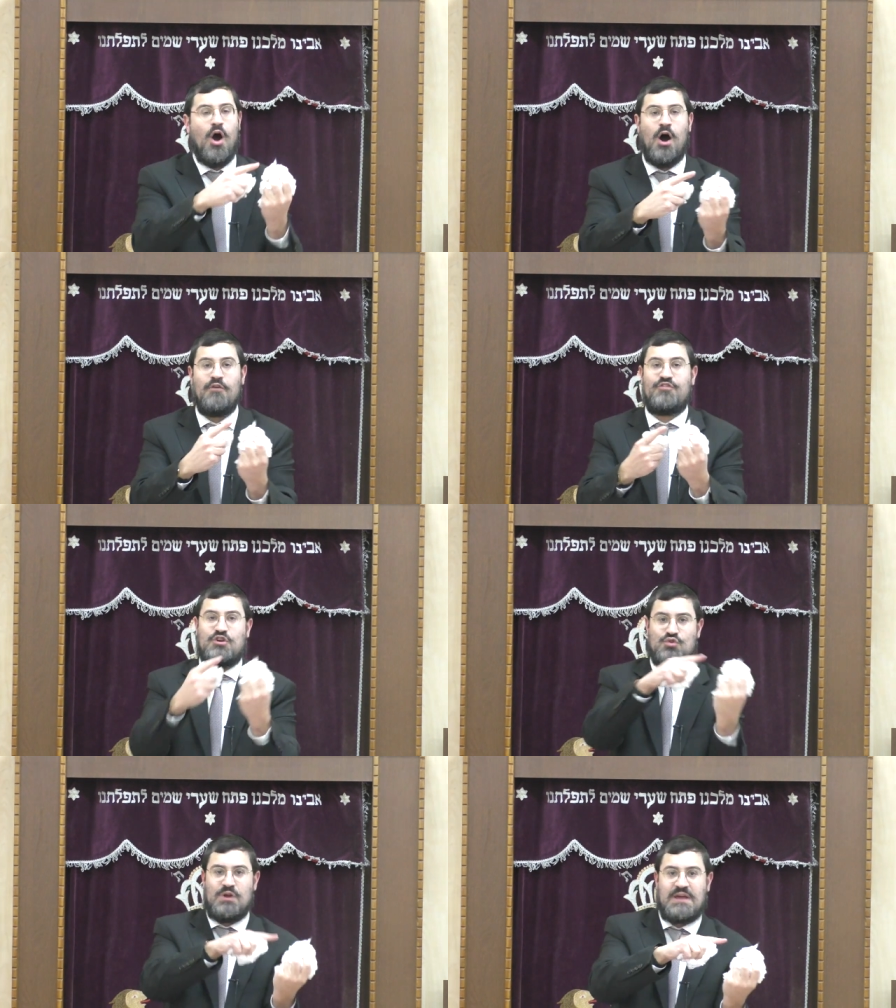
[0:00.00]
of
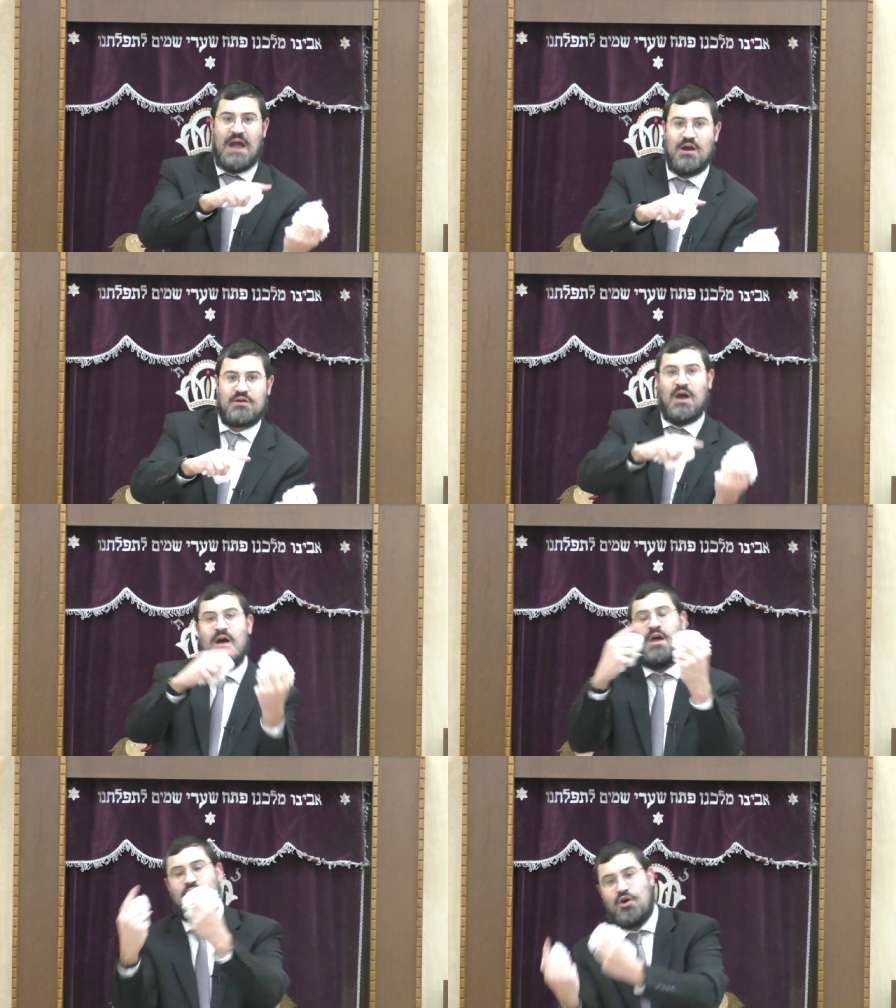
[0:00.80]
Gedolei
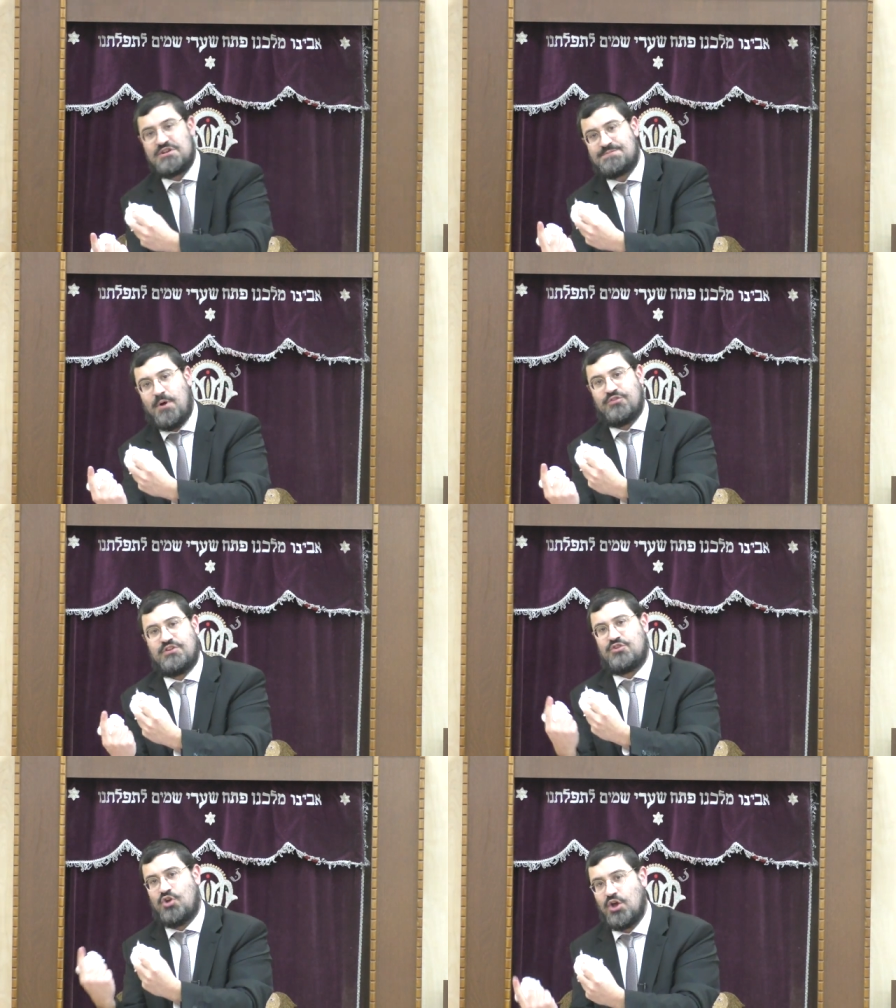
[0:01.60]
Karka
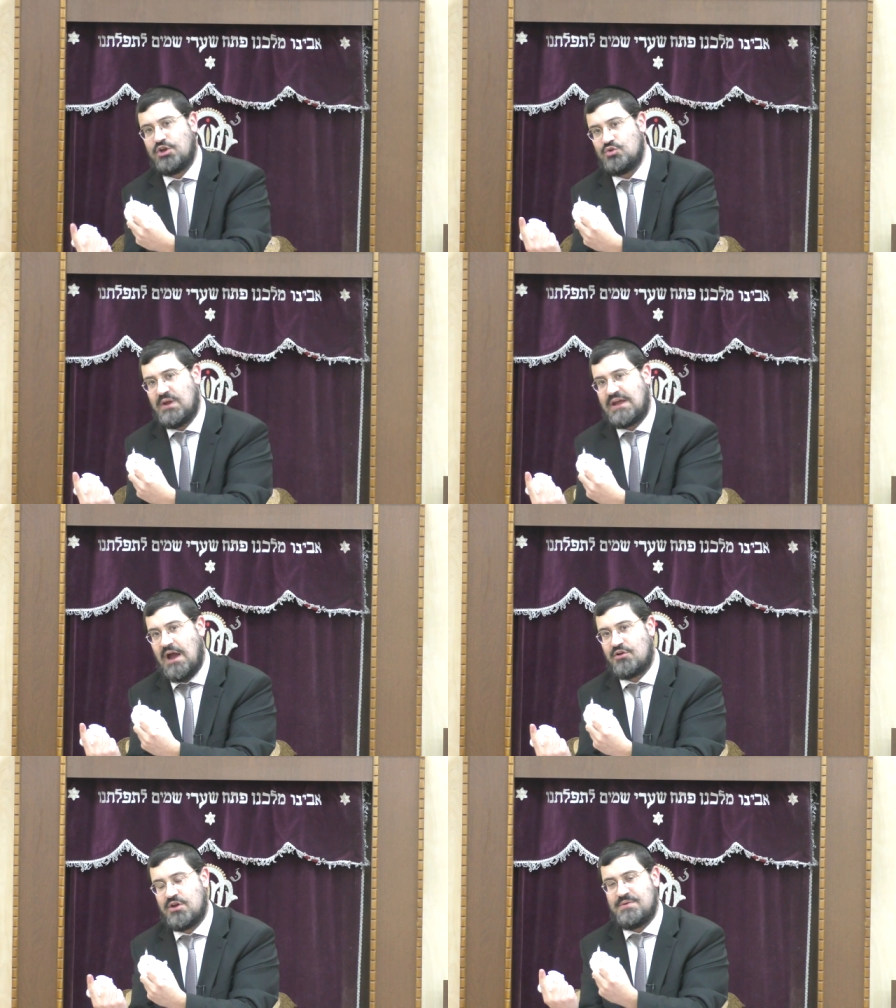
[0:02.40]
corresponding to non-Gedolei Karka
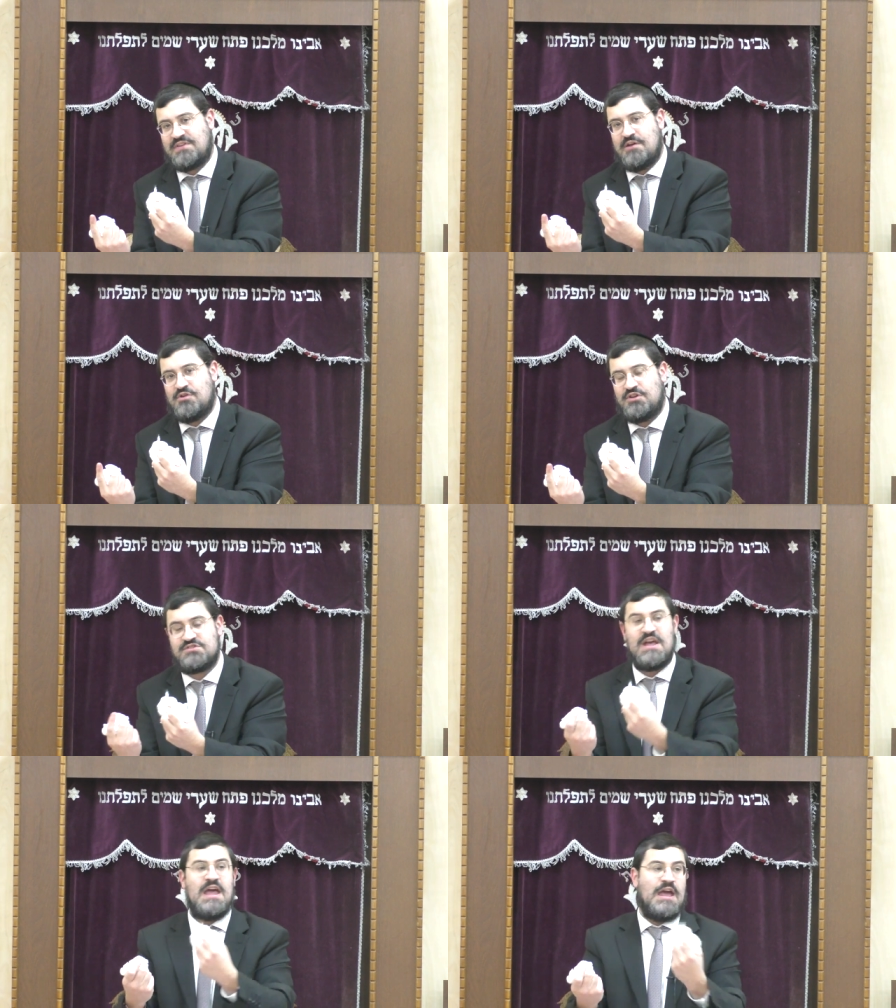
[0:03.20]

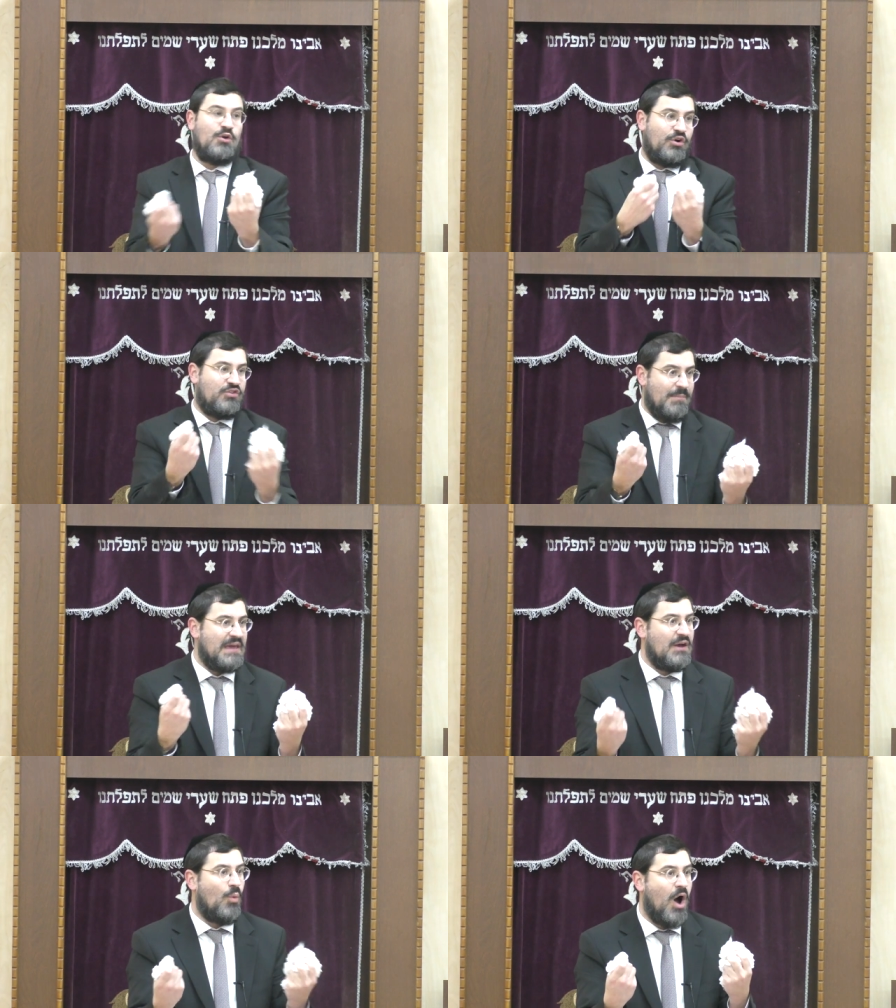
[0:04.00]
materials in order to
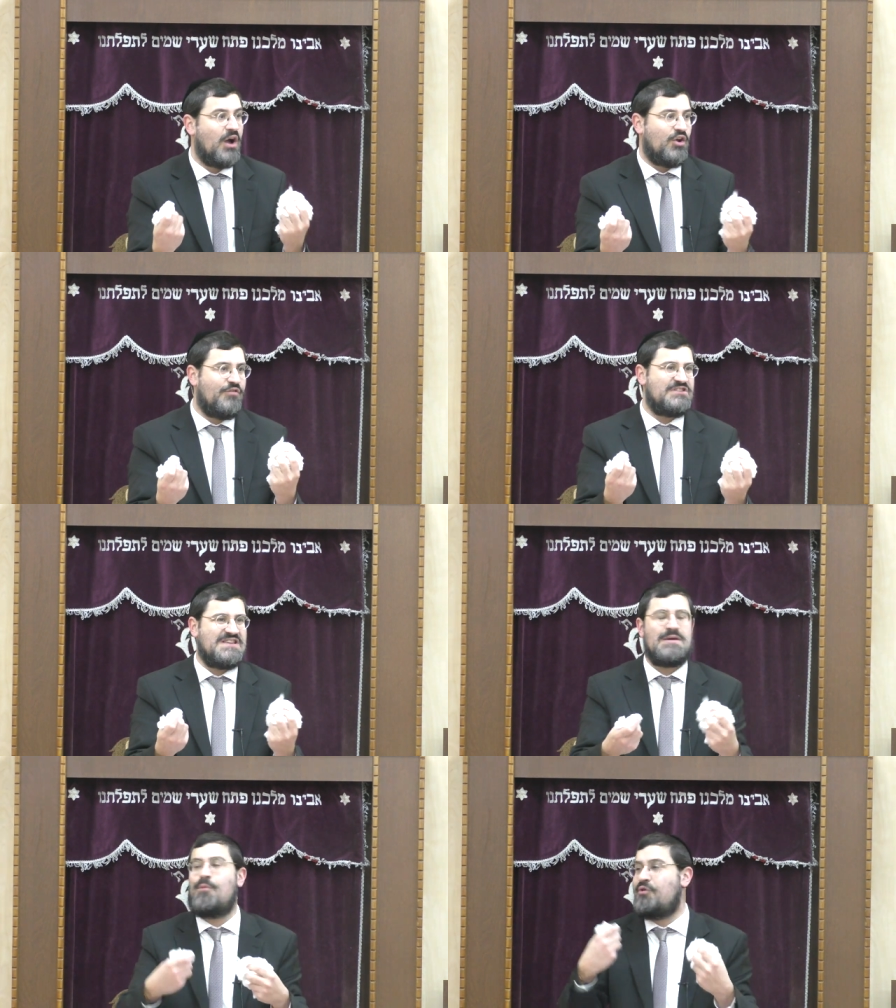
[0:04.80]
make it work. And
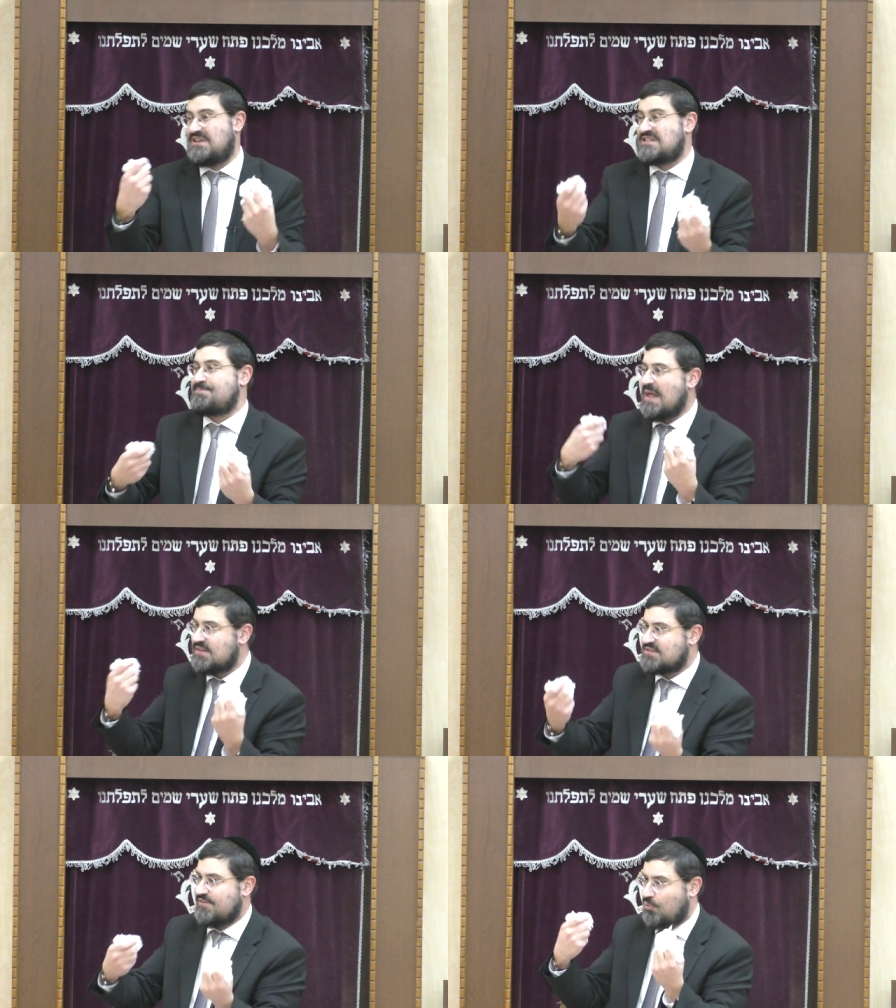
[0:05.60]
obviously, the more
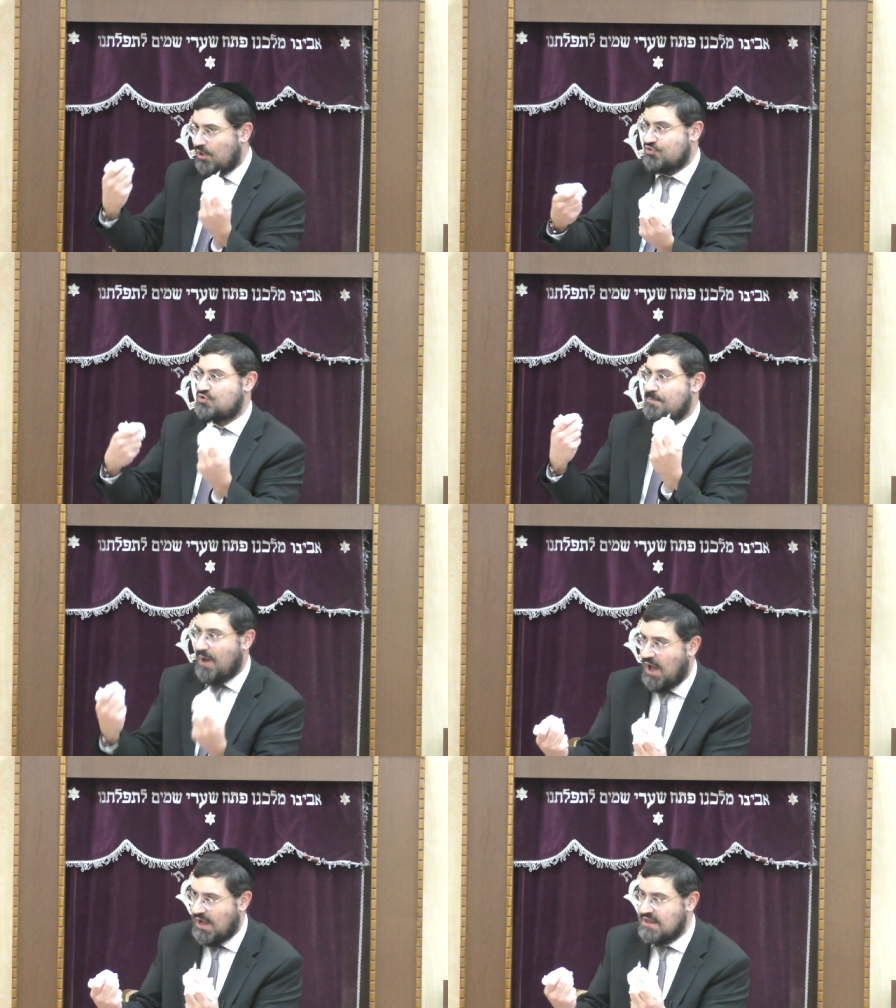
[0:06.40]
expensive ones you
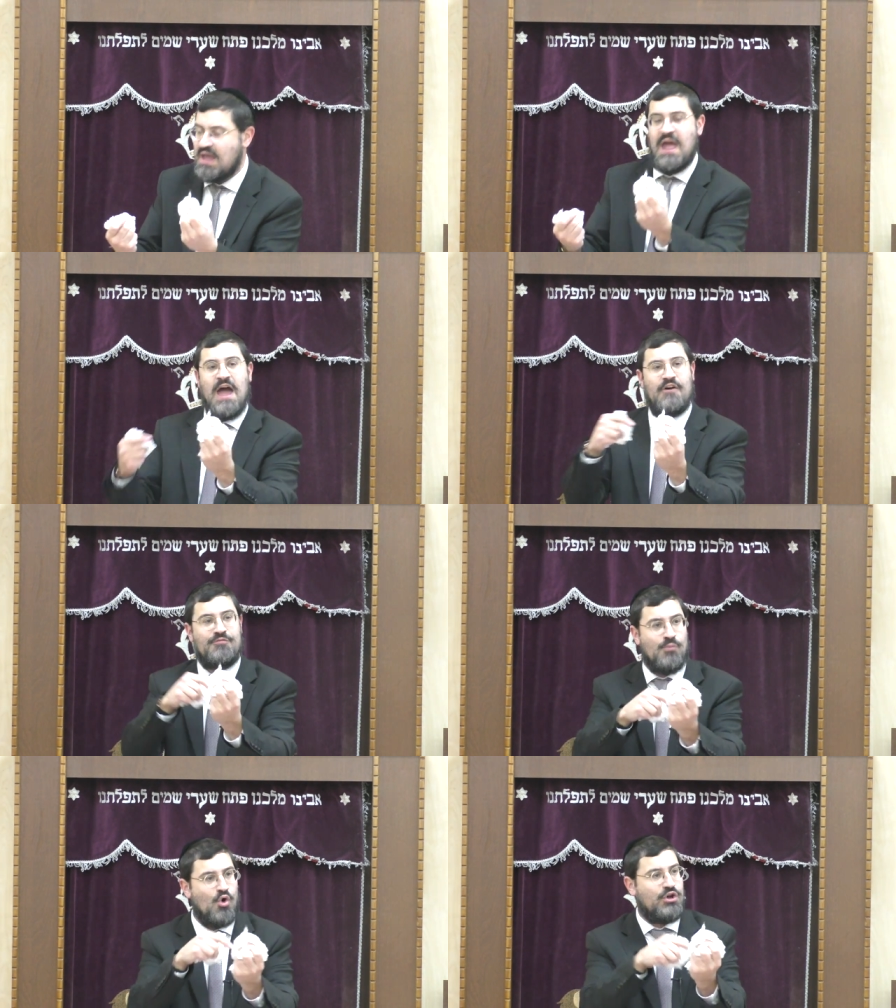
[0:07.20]
buy
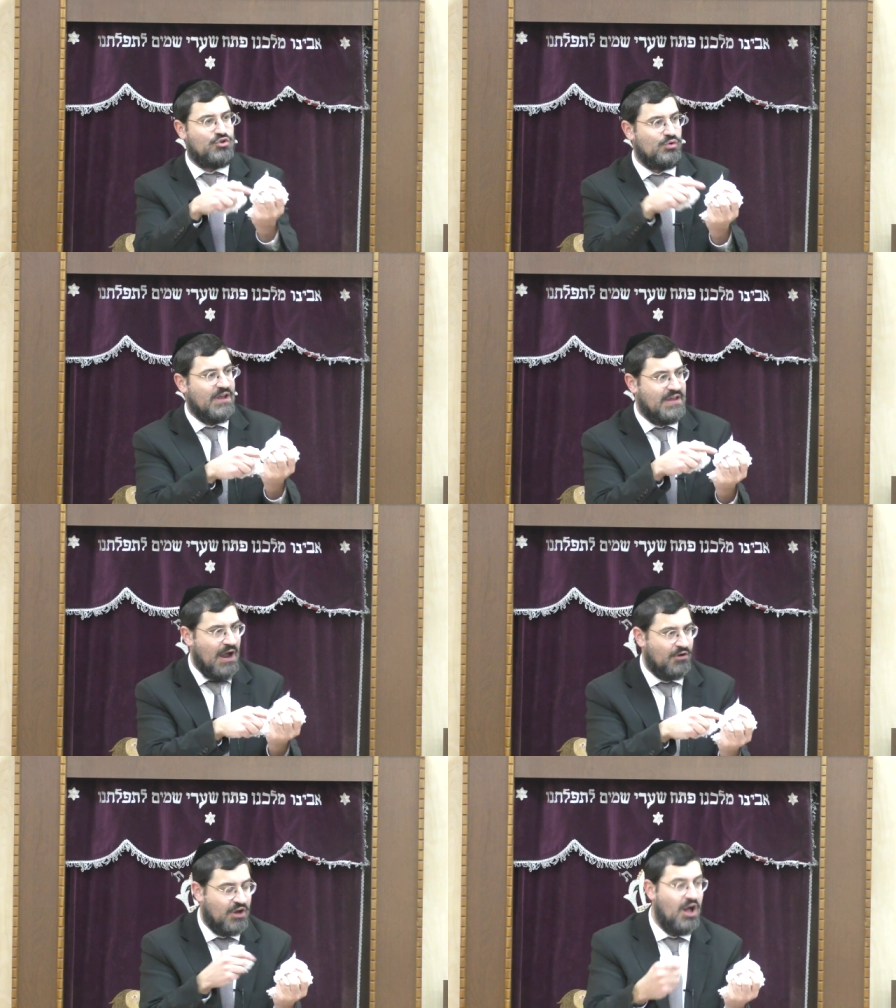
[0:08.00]
have more Gedolei
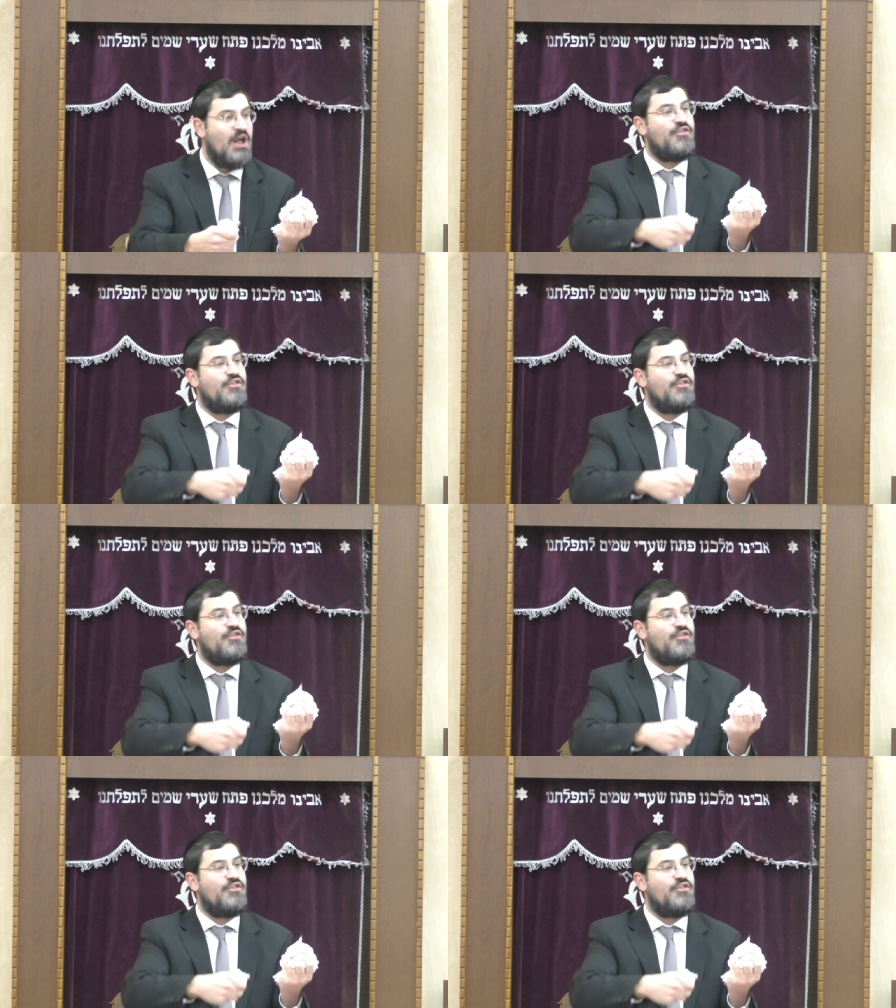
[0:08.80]
Karka.